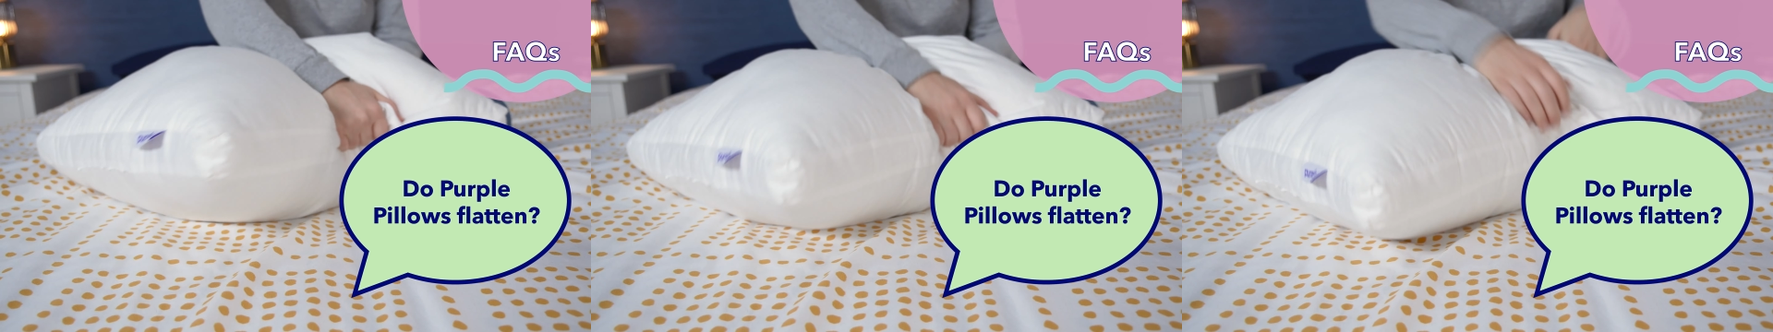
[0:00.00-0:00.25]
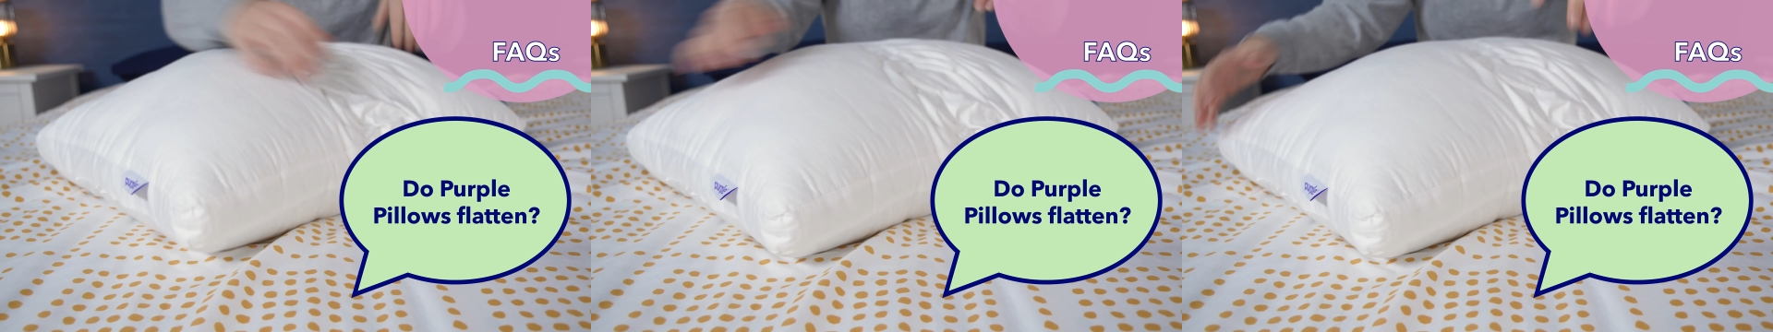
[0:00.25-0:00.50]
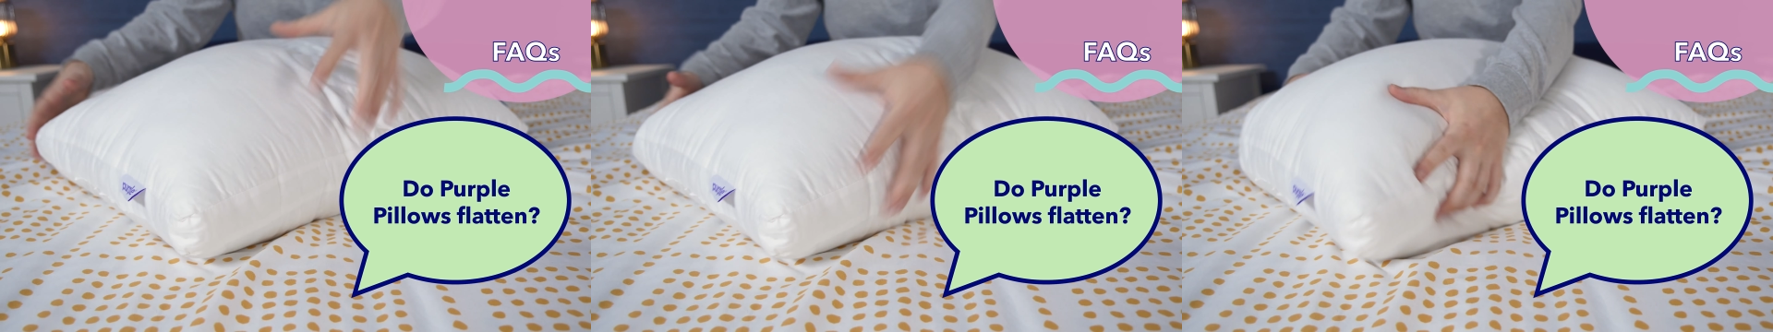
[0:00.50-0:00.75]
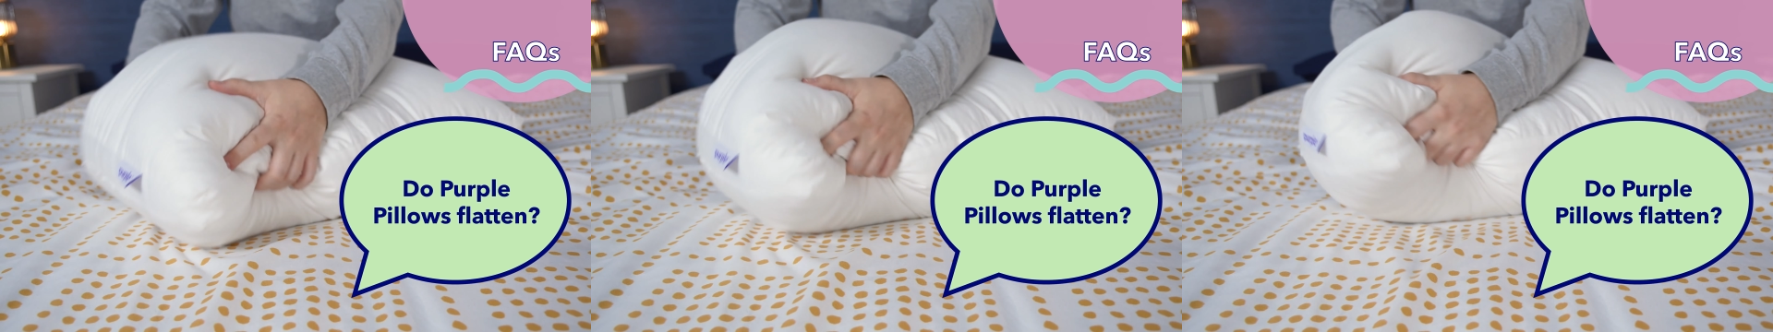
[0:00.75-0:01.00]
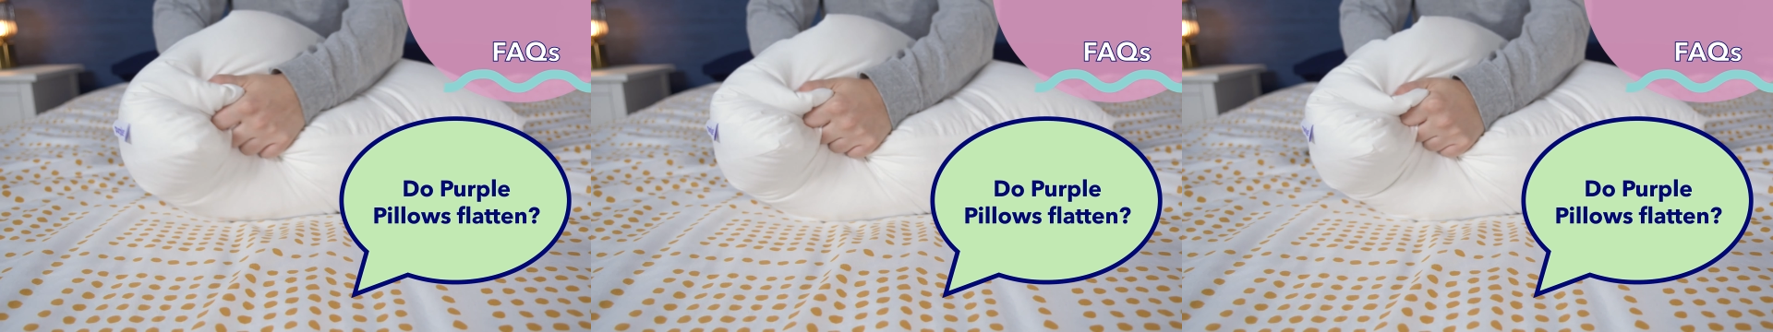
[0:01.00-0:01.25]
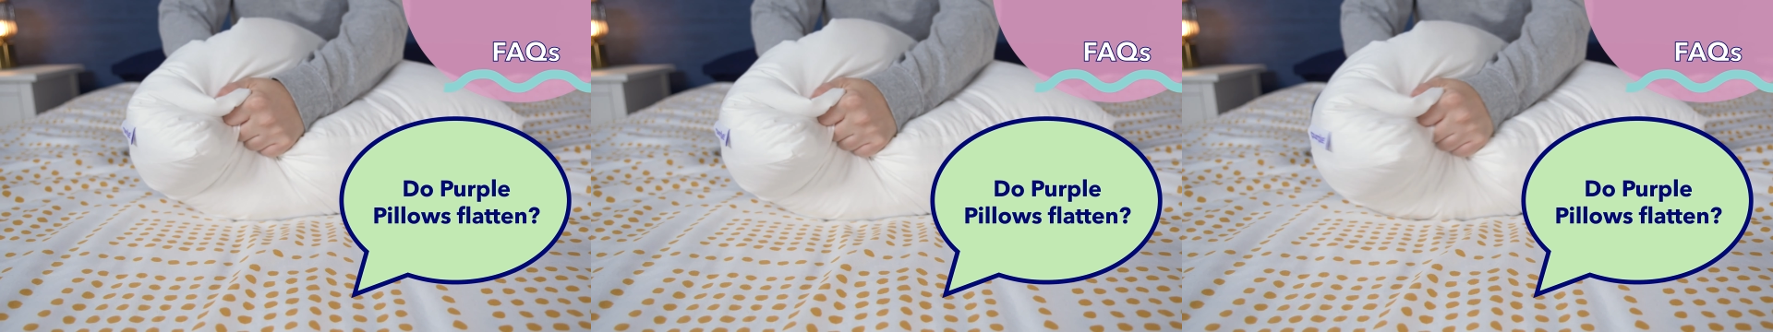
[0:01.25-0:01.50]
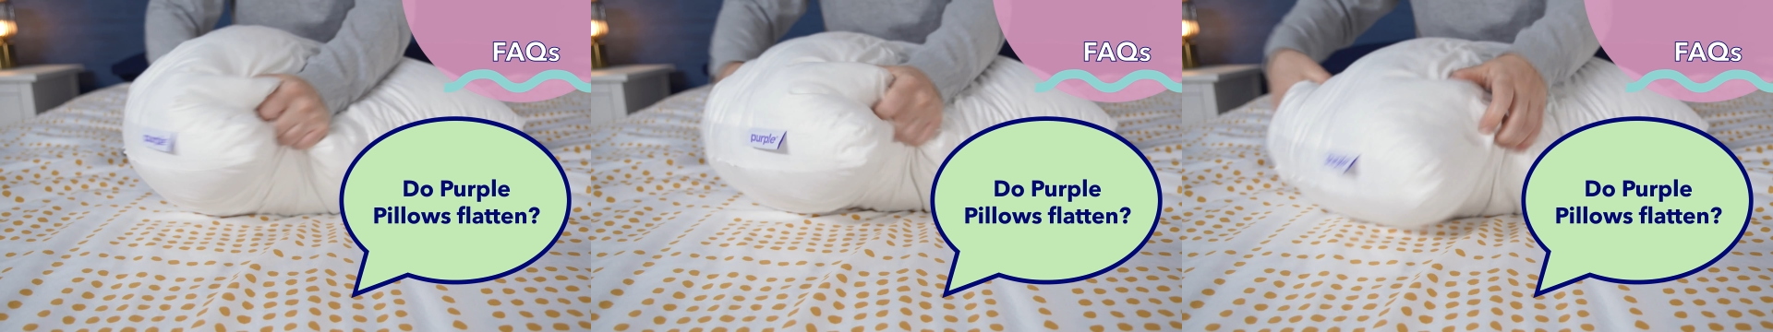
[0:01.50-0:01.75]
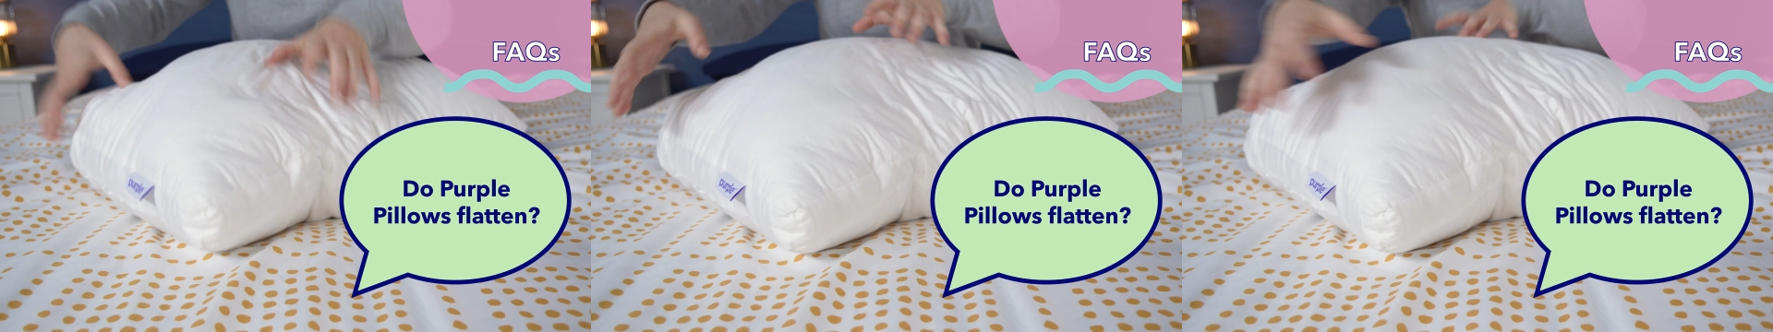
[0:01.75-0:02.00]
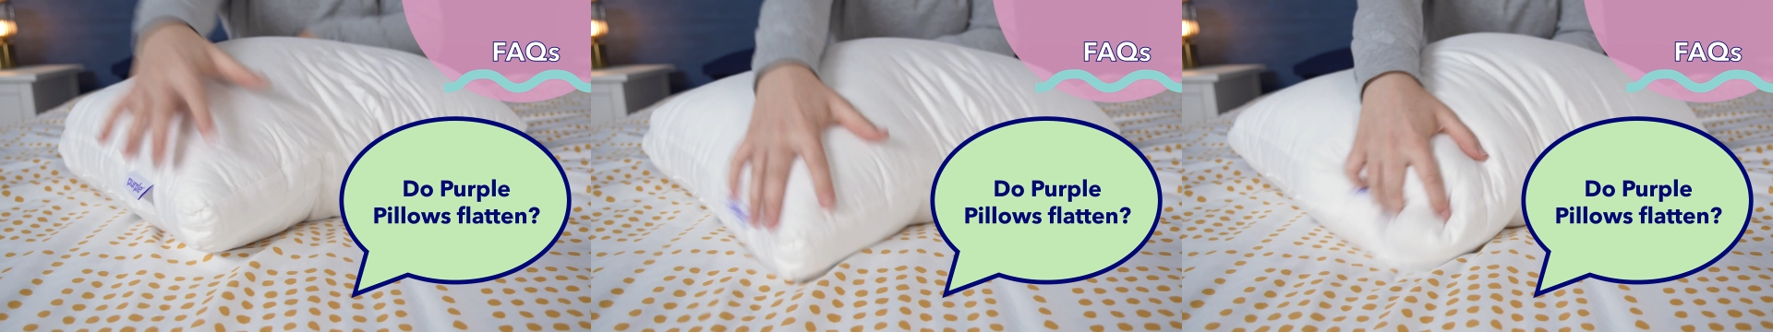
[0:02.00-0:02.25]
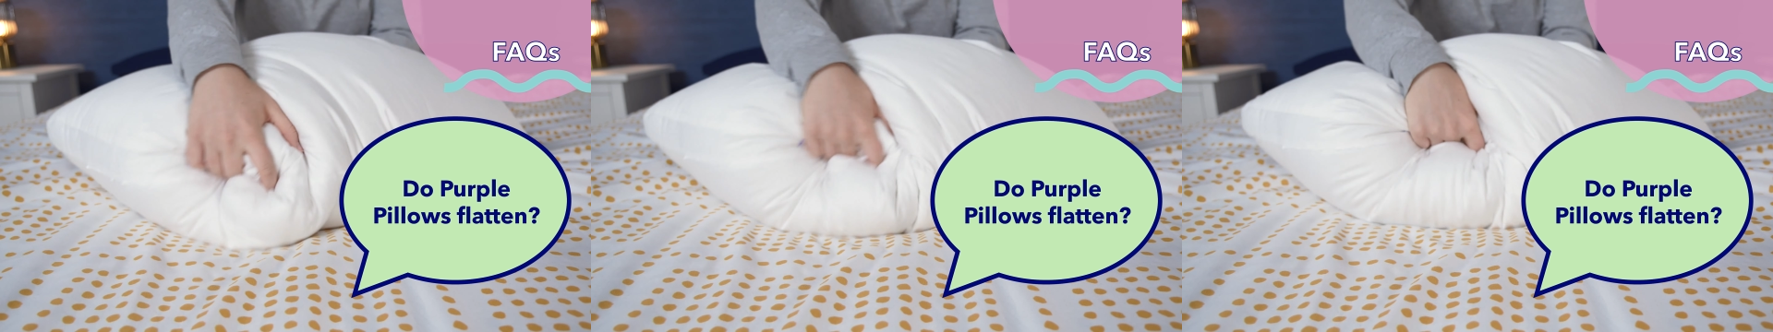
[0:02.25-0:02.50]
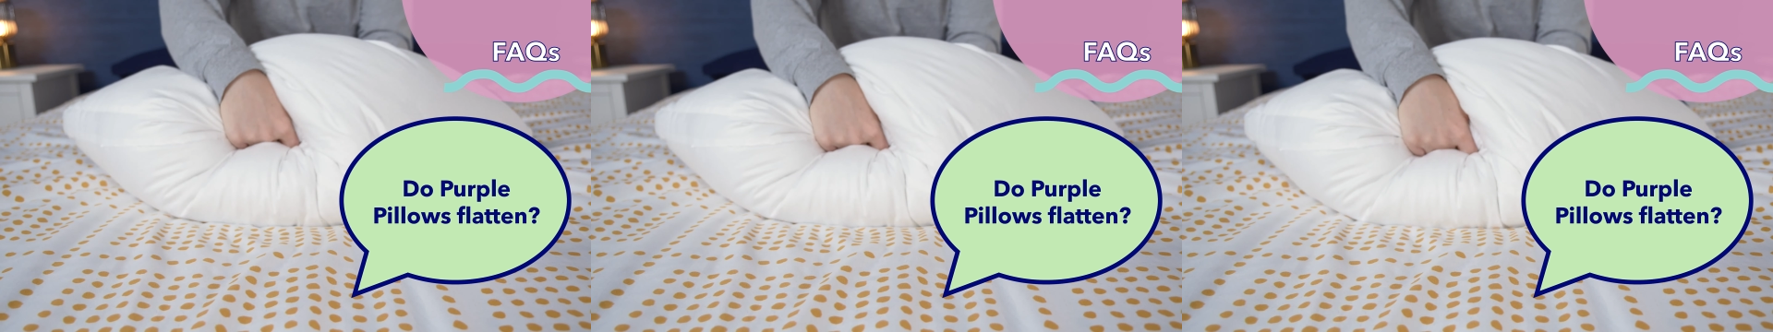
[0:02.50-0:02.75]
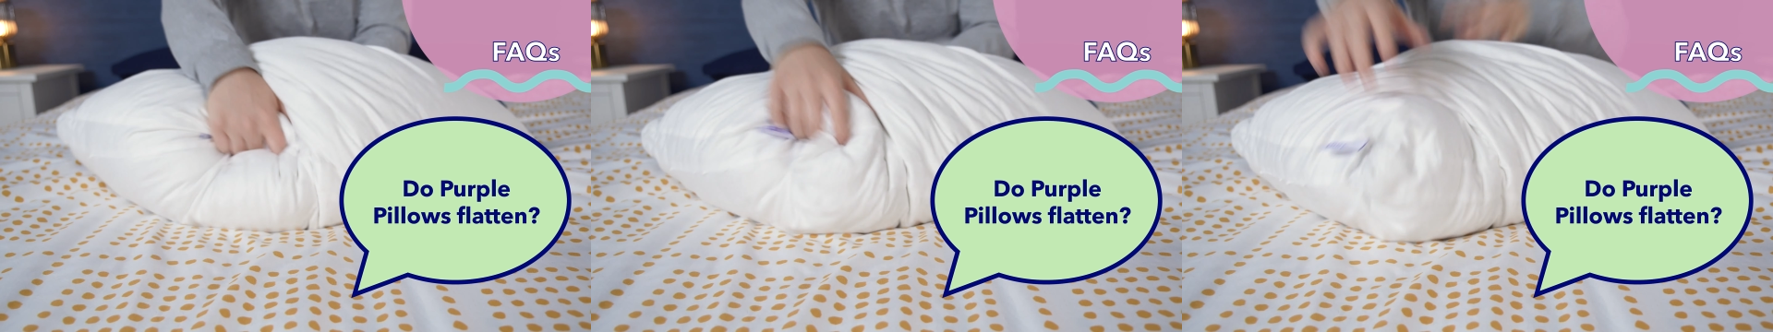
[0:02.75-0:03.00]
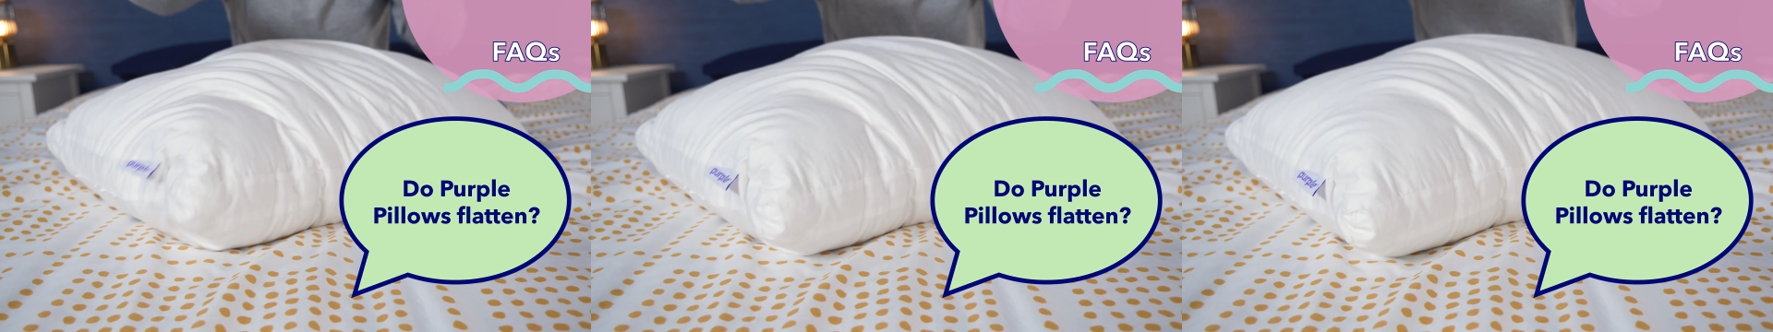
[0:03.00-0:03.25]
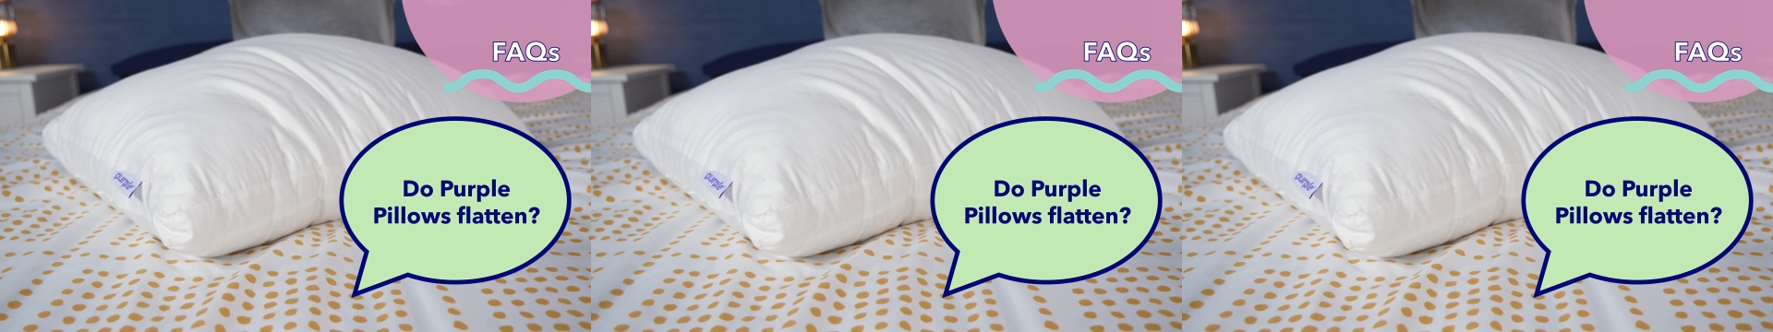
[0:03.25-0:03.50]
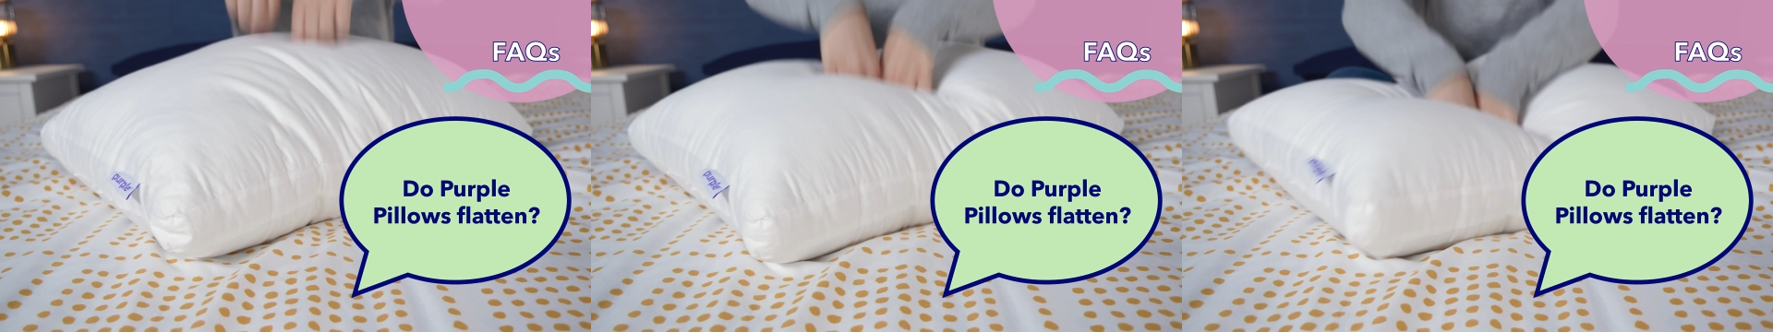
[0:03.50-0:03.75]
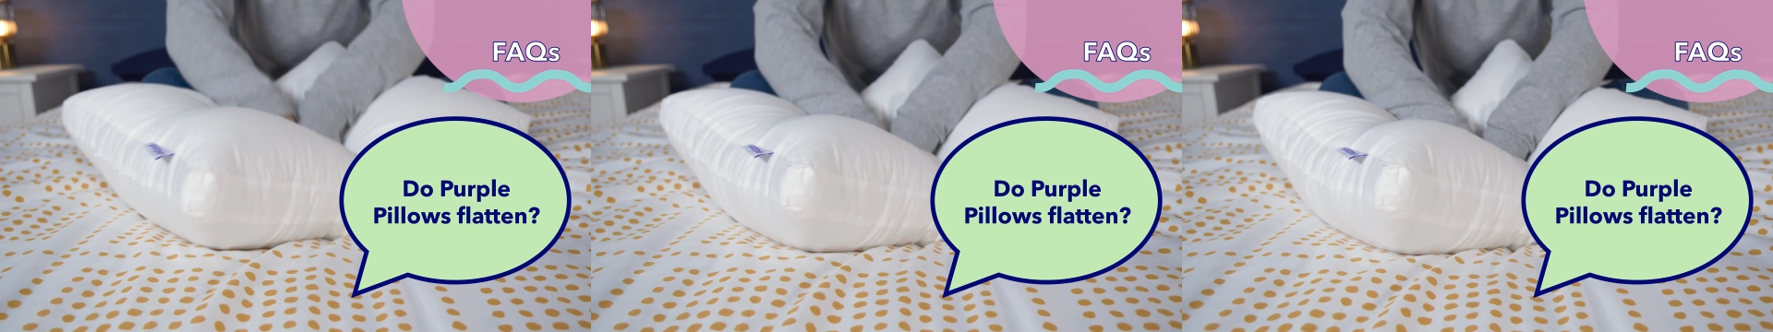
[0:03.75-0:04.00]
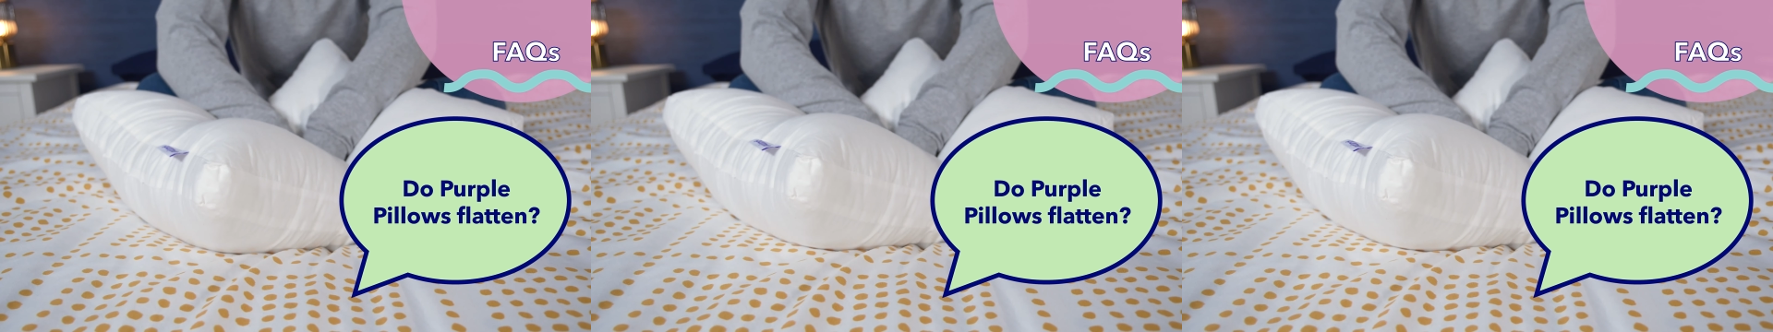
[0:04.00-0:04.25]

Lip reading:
Nobody's mouth can be seen.